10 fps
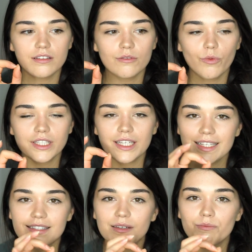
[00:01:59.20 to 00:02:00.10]
what
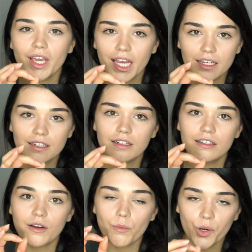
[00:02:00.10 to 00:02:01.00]
is the main
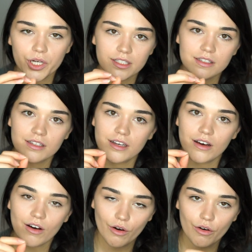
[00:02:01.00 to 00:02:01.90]
component
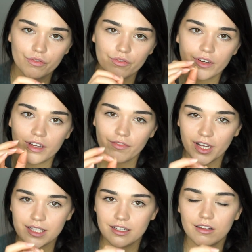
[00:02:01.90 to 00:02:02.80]
of a
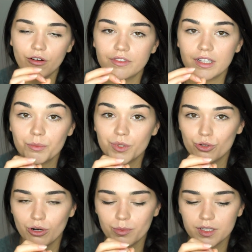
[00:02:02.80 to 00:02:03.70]
fat cell, the lipid
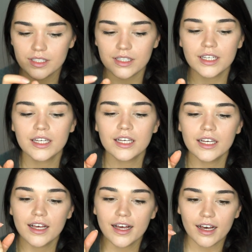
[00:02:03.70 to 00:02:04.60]
droplet.
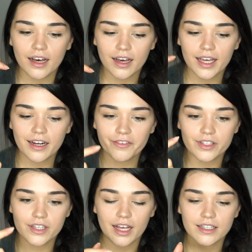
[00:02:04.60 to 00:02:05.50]
And after
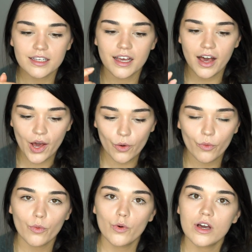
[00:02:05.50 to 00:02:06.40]
that,
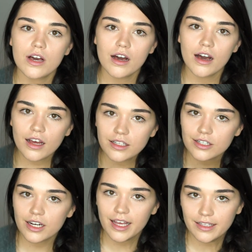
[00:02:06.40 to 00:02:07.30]
how
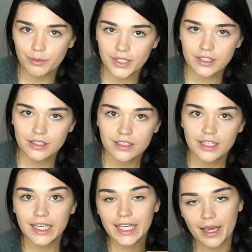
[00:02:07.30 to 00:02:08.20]
other elements
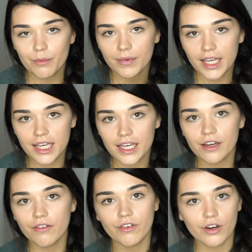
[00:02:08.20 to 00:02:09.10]
can be
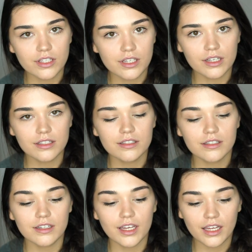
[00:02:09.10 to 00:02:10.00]
converted
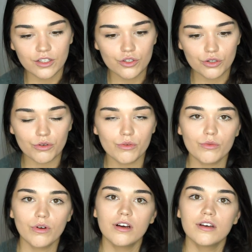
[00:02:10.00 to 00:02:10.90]
into
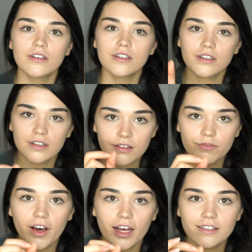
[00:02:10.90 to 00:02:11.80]
the
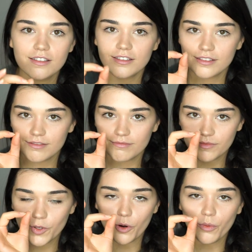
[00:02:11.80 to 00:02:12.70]
fats,
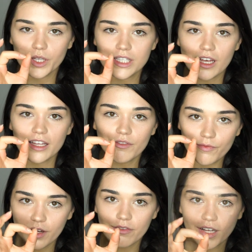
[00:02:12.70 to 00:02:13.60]
inside
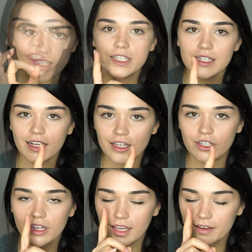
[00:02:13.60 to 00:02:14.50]
a fat. So this is
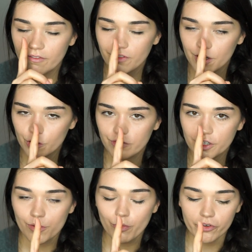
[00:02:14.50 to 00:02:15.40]
actually a very,
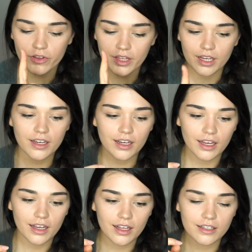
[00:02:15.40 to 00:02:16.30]
very important thing,
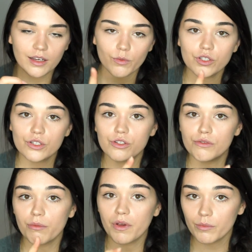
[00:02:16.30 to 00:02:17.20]
and I want you to
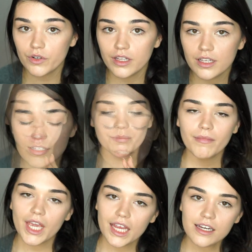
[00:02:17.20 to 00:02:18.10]
remember this. The
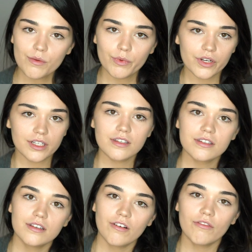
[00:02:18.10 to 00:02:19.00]
main component
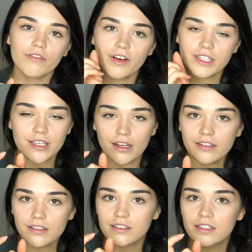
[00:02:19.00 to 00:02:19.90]
of a fat
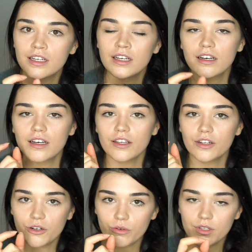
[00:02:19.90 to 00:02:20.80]
cell,
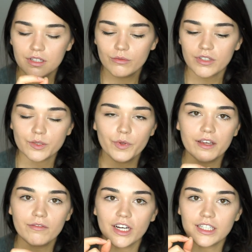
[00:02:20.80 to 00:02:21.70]
that we
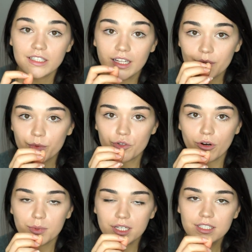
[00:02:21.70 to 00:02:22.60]
can find in the lipid
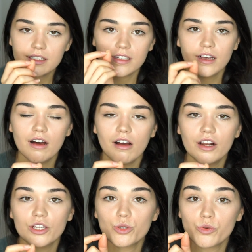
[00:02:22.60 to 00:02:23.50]
droplet
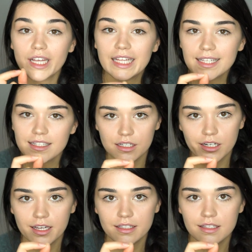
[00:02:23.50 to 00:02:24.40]
are
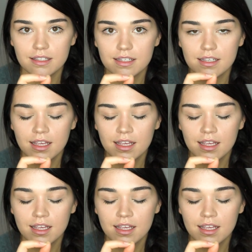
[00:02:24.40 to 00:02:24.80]
triglycerides.